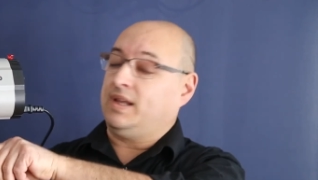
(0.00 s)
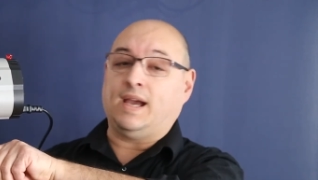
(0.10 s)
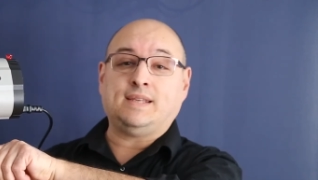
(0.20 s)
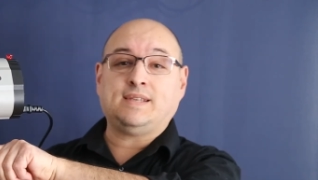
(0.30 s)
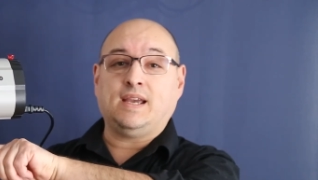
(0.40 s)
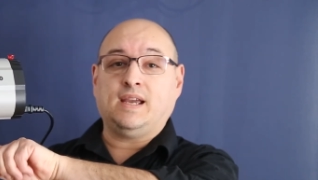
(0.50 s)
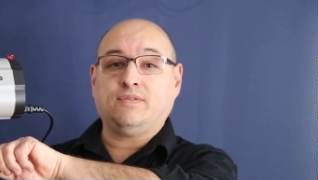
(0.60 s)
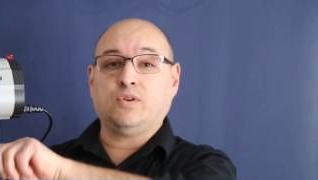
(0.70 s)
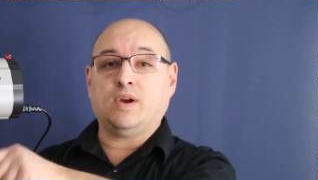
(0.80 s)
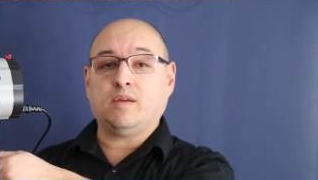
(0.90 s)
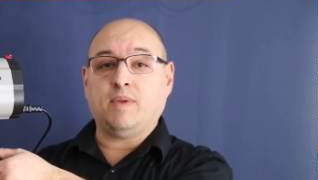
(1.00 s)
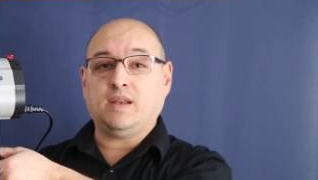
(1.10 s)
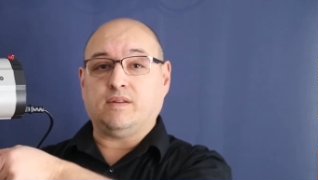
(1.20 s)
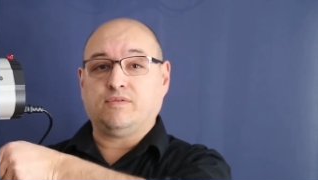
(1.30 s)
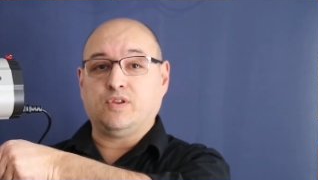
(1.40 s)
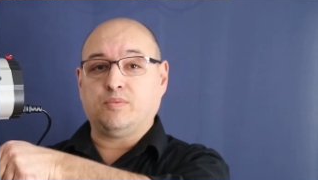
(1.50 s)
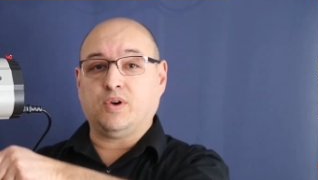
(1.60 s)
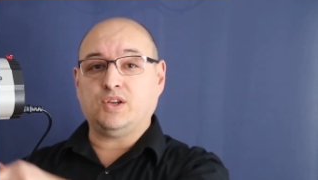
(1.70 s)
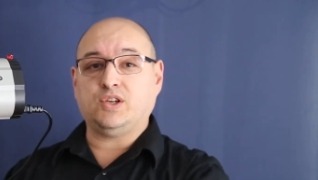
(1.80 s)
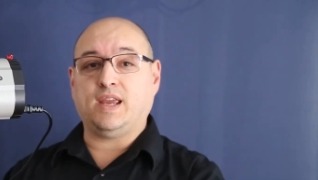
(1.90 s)
say I have to recommend it. For the
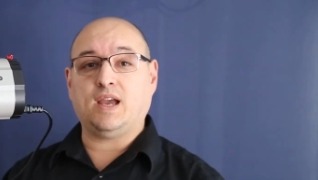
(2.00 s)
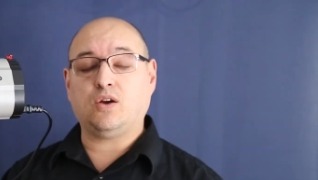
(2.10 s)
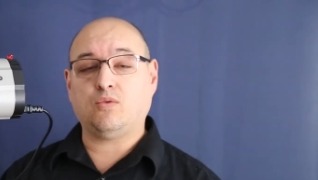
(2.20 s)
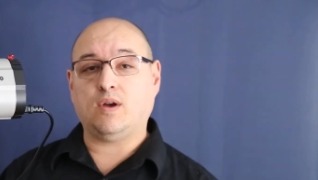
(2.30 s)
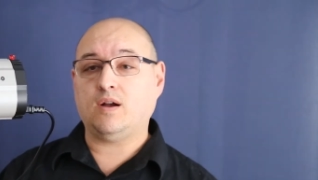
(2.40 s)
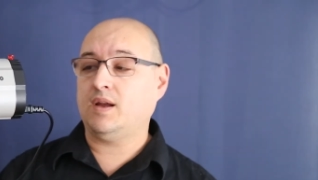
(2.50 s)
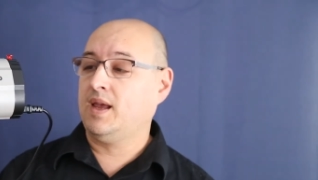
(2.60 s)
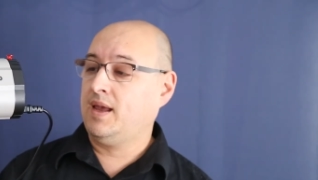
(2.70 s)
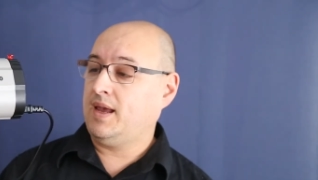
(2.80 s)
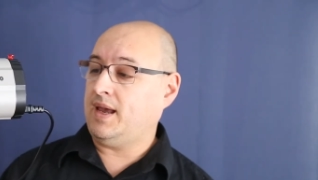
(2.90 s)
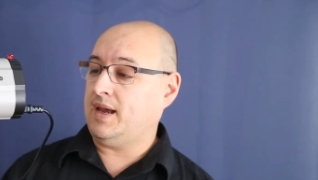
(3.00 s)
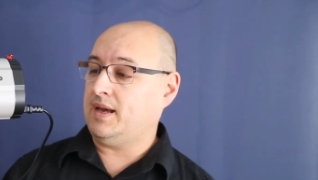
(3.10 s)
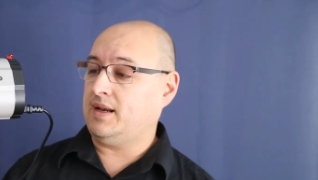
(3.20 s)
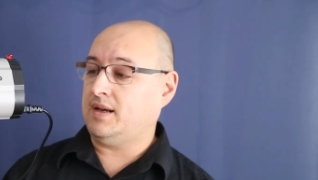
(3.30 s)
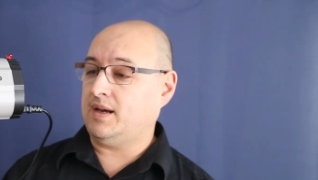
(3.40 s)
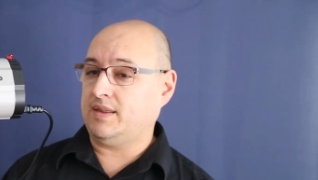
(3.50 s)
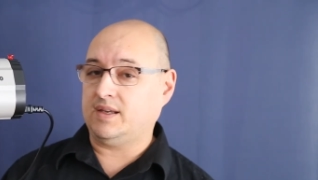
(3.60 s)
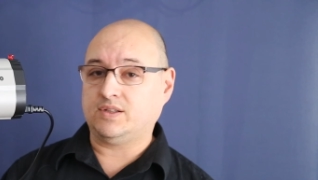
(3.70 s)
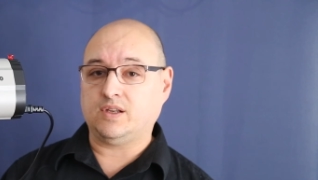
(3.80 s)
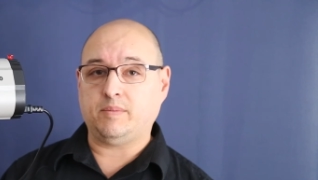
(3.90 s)
price, you can't go wrong. And I
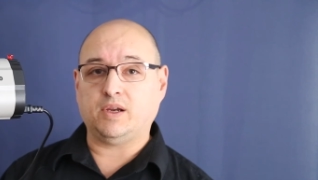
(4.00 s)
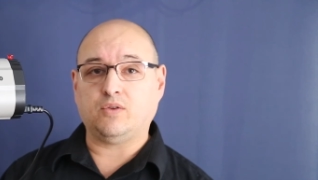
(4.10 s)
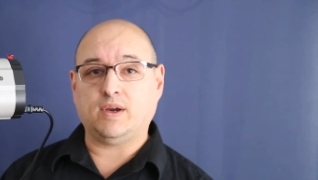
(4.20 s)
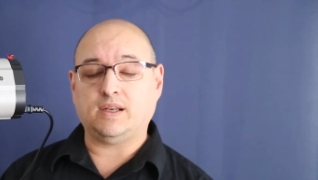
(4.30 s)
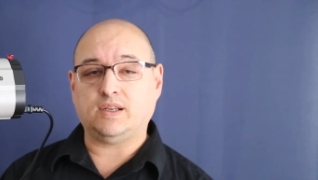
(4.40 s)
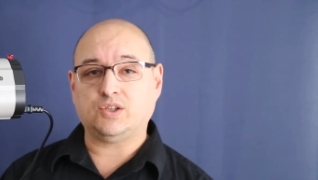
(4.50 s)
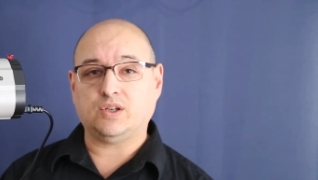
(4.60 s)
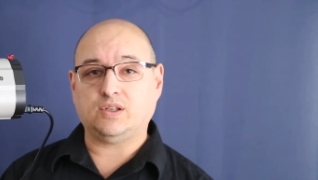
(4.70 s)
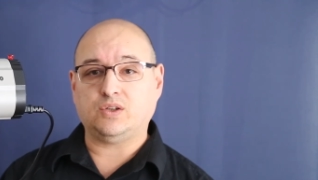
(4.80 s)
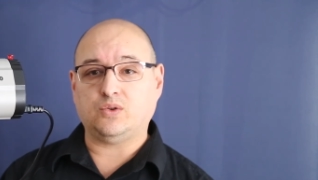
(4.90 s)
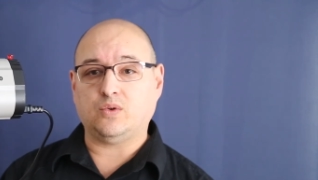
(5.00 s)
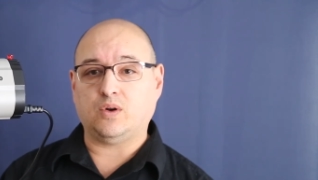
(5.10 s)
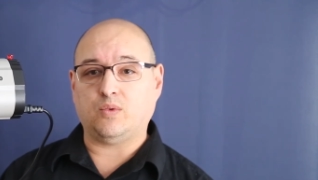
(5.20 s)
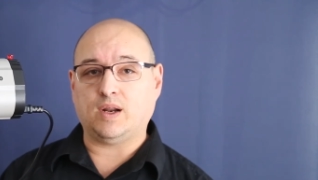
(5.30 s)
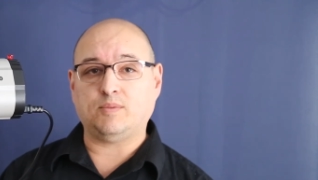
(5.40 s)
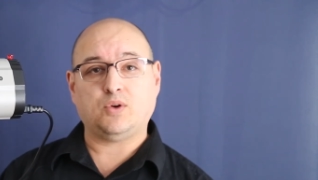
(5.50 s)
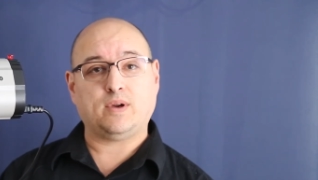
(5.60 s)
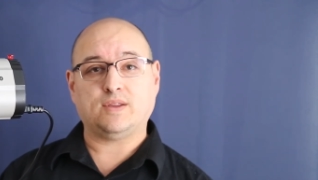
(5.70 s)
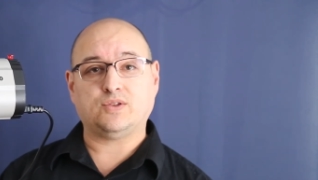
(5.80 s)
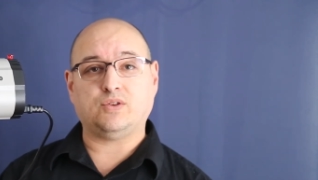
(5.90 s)
think it's going to be a great addition to what I'm doing
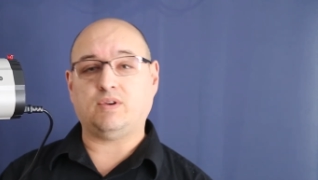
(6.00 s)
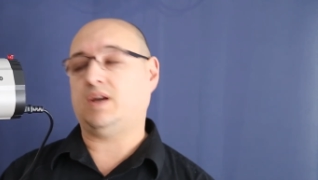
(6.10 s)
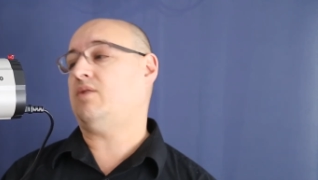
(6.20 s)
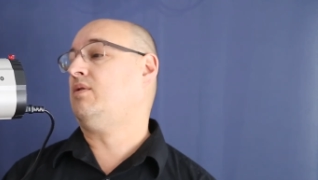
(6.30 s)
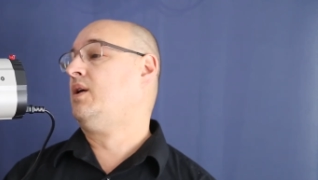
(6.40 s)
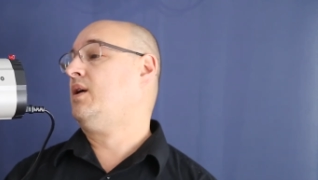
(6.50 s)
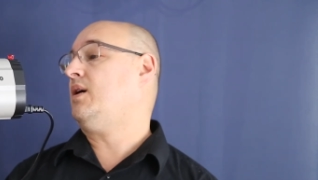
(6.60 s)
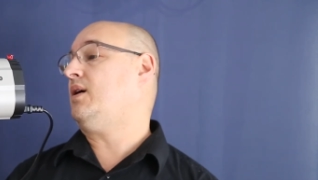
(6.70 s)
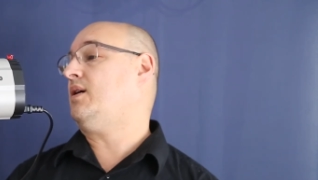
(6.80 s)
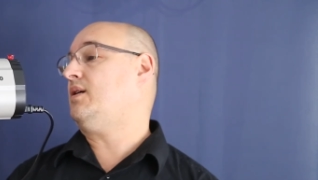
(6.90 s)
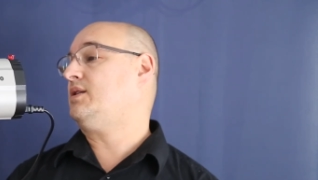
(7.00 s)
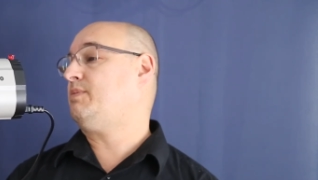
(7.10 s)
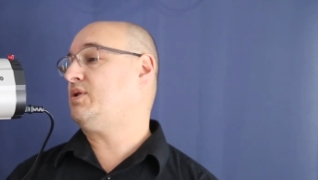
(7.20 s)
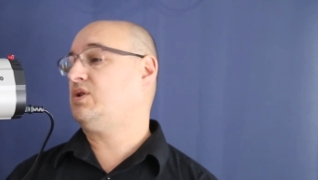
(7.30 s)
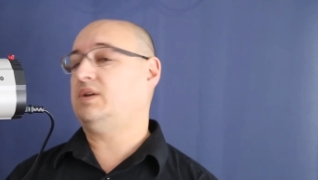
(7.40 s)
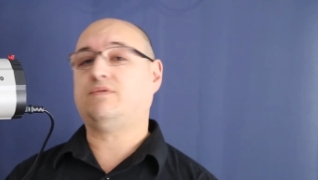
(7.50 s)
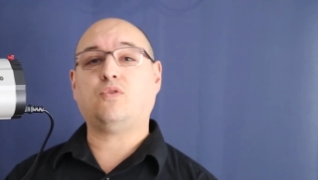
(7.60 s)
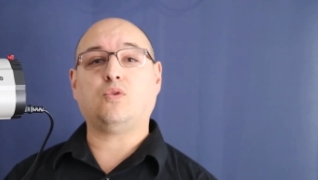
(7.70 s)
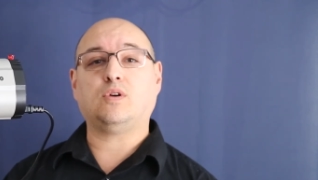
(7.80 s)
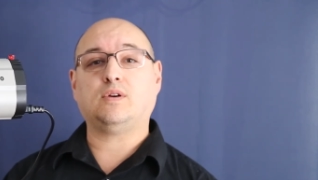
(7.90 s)
in the studio, especially
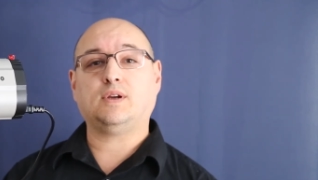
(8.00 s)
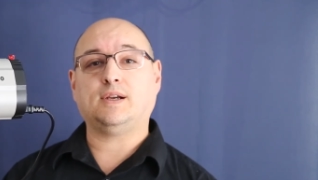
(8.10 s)
for